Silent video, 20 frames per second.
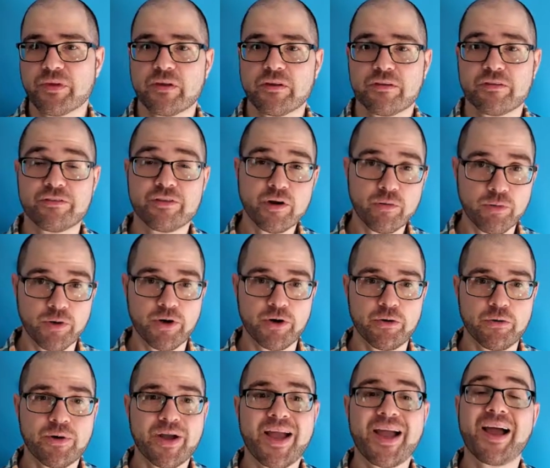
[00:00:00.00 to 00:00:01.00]

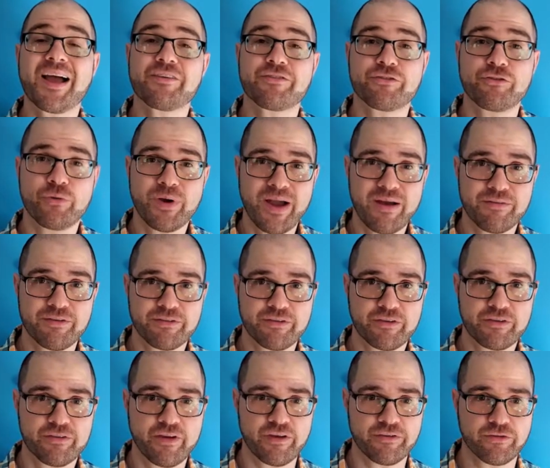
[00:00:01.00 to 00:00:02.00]
0 has to have a
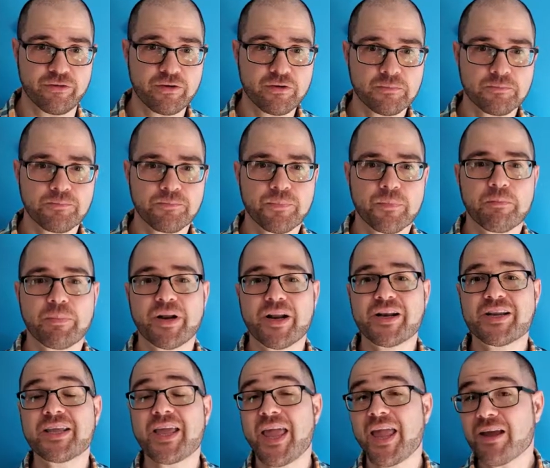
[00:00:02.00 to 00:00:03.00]
successor, but
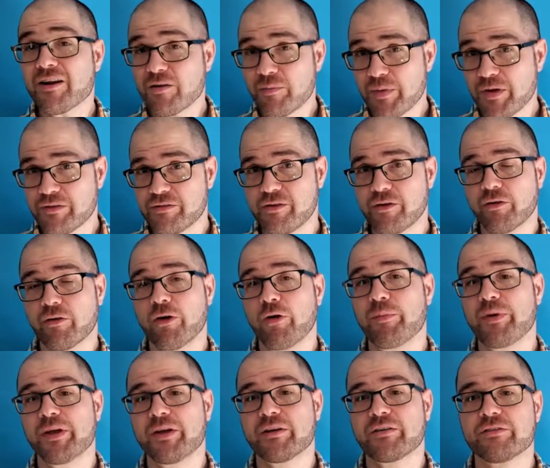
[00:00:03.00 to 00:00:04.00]
it can't be 0
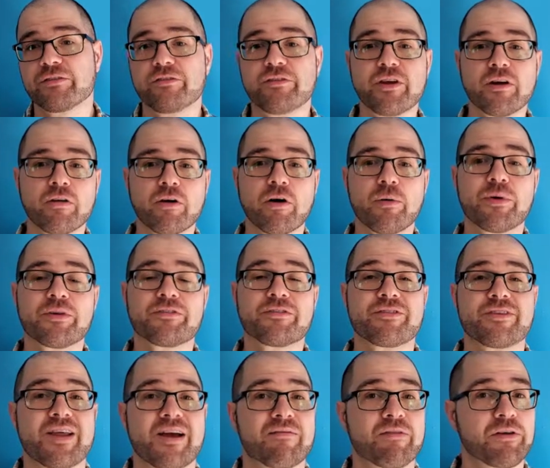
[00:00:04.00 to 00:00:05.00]
because 0 is
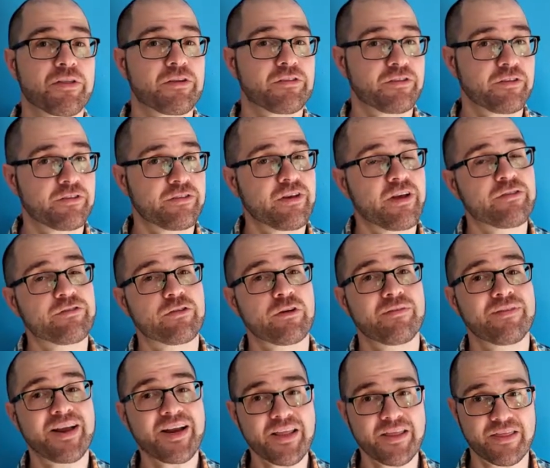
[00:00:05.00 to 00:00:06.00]
never the successor of
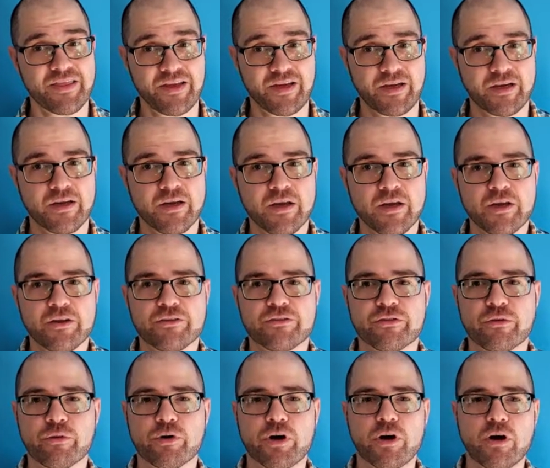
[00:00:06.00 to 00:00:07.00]
anything.
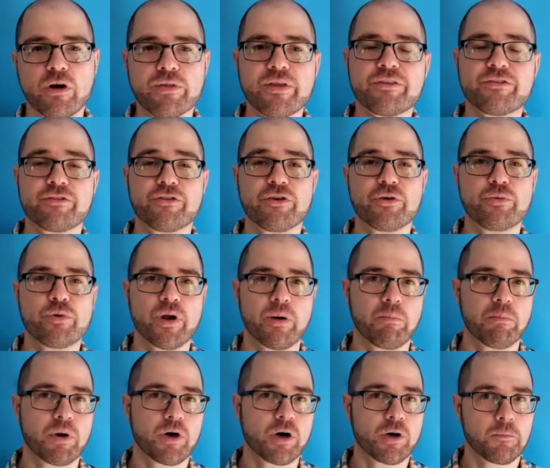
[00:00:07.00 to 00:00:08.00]
So call this new
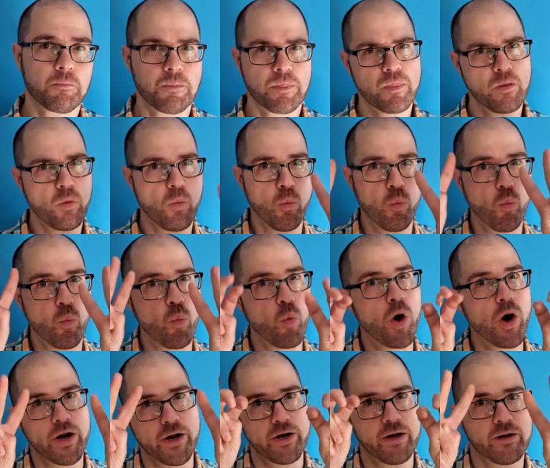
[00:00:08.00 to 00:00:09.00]
number
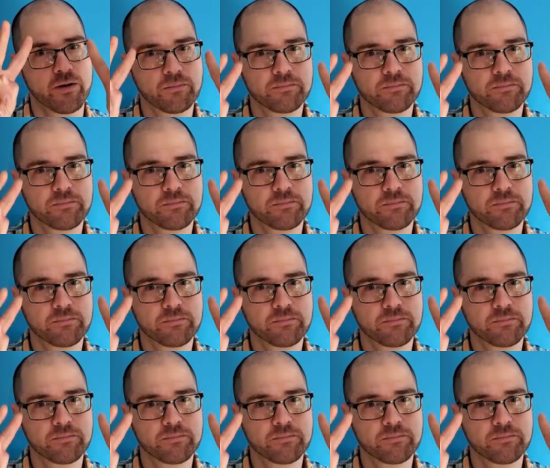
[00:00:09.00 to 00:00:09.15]
1.